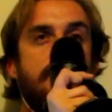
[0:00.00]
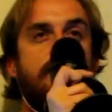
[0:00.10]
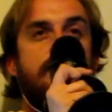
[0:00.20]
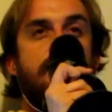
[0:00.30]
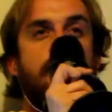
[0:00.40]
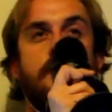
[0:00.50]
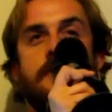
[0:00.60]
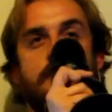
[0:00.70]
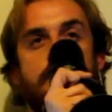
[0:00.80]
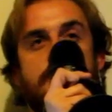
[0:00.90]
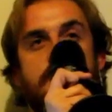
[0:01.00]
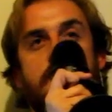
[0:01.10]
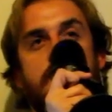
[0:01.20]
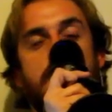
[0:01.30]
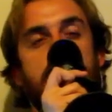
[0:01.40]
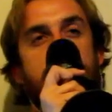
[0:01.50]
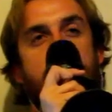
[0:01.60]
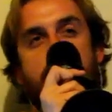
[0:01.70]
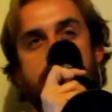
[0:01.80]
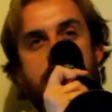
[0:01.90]
of gritting your teeth the
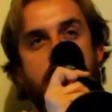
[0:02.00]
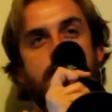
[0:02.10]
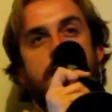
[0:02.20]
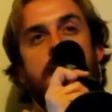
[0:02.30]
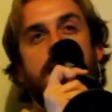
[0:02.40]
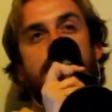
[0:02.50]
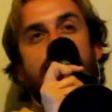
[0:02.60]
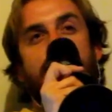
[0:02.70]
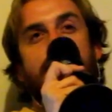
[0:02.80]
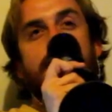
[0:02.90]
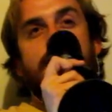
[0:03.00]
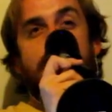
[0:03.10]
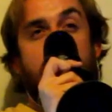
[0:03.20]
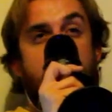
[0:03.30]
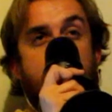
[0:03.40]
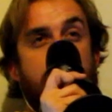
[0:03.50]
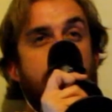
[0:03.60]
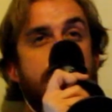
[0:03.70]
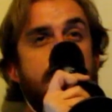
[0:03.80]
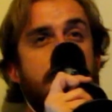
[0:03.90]
entire time, to allow
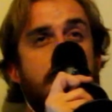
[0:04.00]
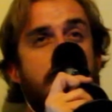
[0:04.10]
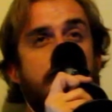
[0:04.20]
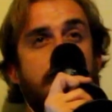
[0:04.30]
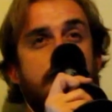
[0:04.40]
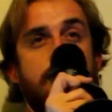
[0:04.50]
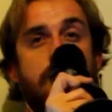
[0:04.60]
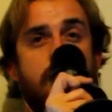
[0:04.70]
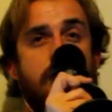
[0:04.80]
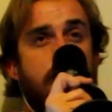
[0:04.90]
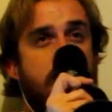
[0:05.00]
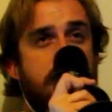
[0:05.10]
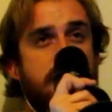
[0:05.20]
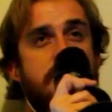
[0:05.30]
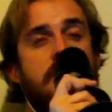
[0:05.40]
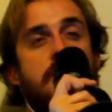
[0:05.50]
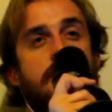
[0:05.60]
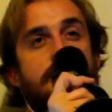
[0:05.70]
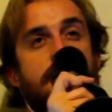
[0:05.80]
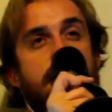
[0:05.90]
you to say more words,
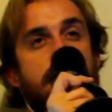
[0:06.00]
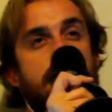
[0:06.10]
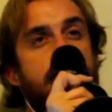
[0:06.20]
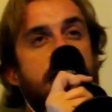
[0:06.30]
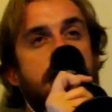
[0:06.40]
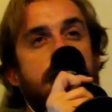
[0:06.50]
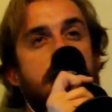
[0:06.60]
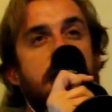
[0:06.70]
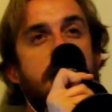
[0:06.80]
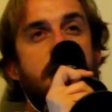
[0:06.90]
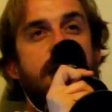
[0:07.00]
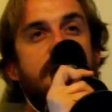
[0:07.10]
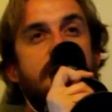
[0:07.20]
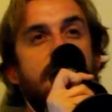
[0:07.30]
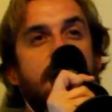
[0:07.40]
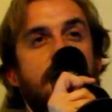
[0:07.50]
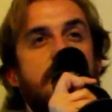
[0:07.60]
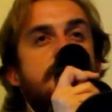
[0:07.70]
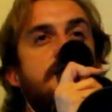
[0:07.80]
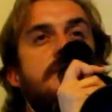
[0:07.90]
you must simply leave
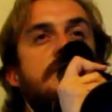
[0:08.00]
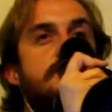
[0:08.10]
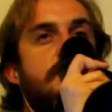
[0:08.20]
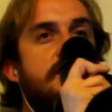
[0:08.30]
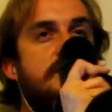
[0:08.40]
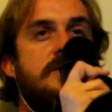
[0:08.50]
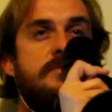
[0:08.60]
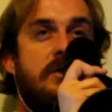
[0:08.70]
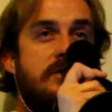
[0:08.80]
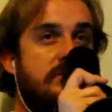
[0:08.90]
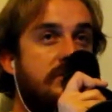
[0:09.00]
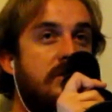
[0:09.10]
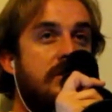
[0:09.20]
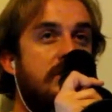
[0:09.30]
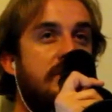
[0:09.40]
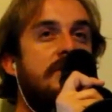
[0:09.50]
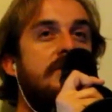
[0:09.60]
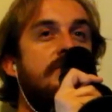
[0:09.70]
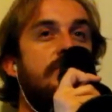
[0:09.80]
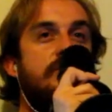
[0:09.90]
as little space as possible
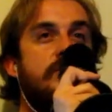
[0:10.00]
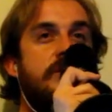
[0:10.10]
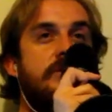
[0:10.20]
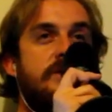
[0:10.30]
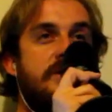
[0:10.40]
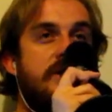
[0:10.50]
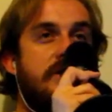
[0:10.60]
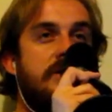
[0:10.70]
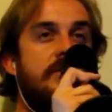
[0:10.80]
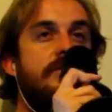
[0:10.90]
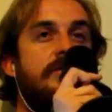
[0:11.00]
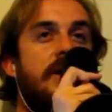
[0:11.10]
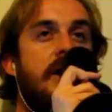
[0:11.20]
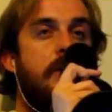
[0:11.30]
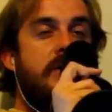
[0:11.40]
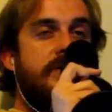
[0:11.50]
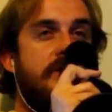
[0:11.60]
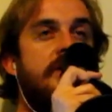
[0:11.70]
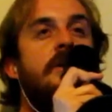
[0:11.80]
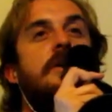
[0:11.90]
between your teeth.
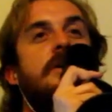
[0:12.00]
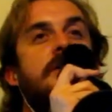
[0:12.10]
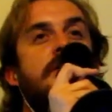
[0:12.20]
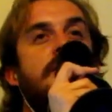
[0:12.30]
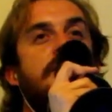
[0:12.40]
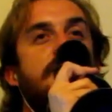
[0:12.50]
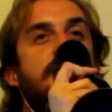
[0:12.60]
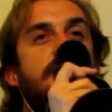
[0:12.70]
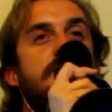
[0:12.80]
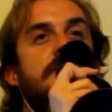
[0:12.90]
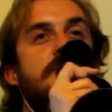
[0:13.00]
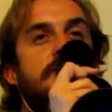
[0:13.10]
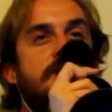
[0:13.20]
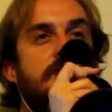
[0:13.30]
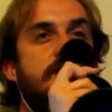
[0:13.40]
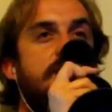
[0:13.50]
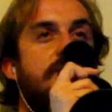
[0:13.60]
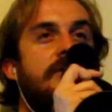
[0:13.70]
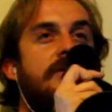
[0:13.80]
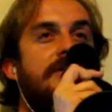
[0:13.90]
However,
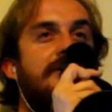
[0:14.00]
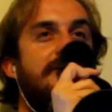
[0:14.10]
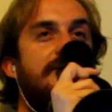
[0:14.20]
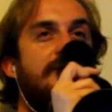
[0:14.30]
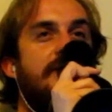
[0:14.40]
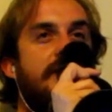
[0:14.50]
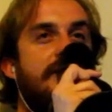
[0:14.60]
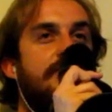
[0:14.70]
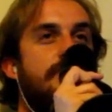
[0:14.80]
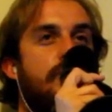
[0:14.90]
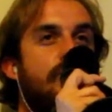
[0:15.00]
still let them